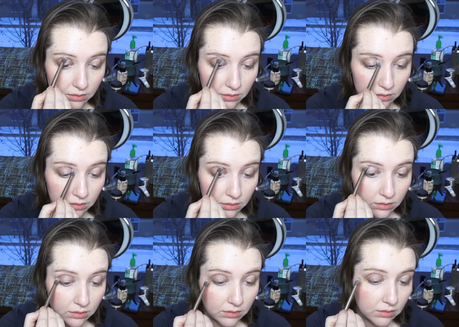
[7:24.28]

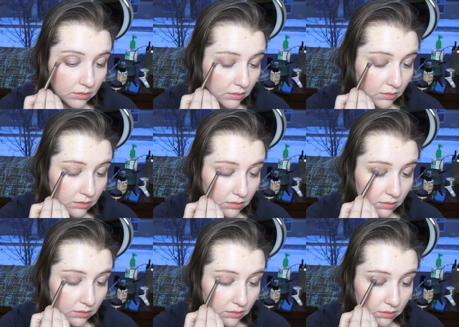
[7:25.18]

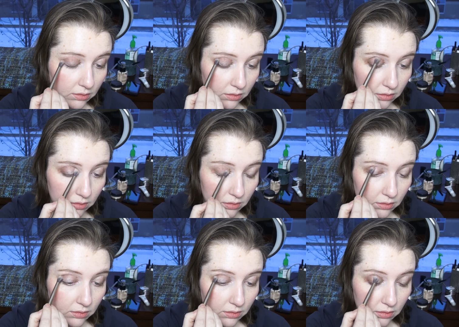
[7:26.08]

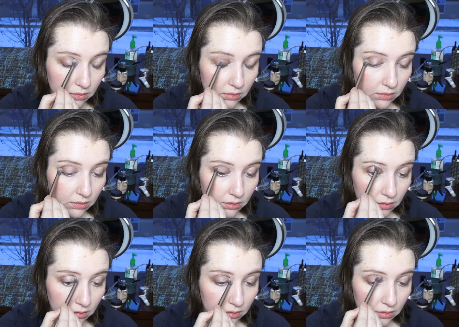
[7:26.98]

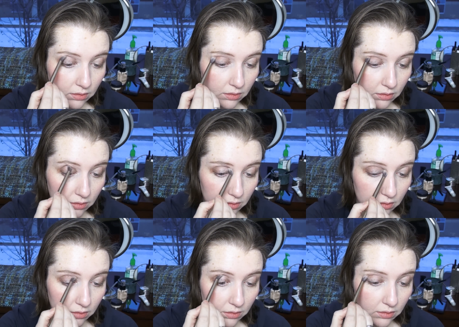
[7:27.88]

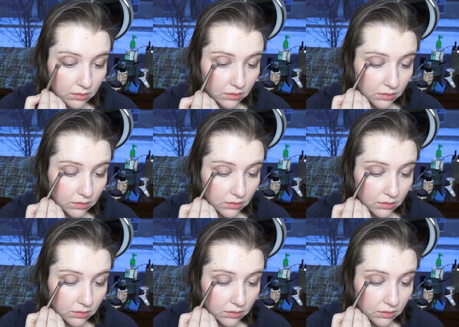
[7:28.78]
(silence)